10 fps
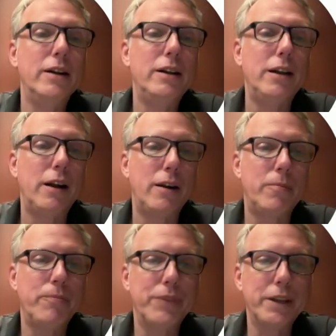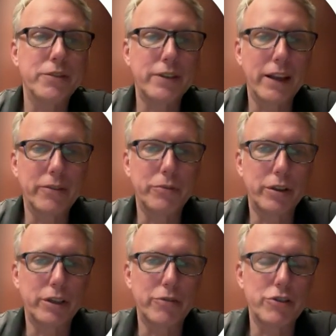Here's the
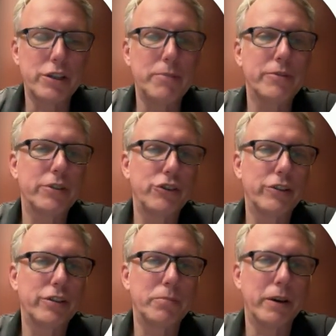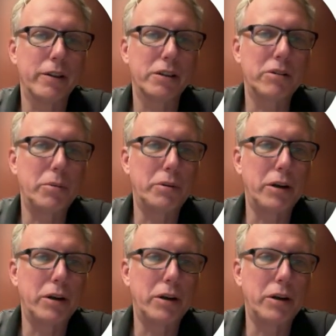asymptotic regime suggested by the Cramer-Rao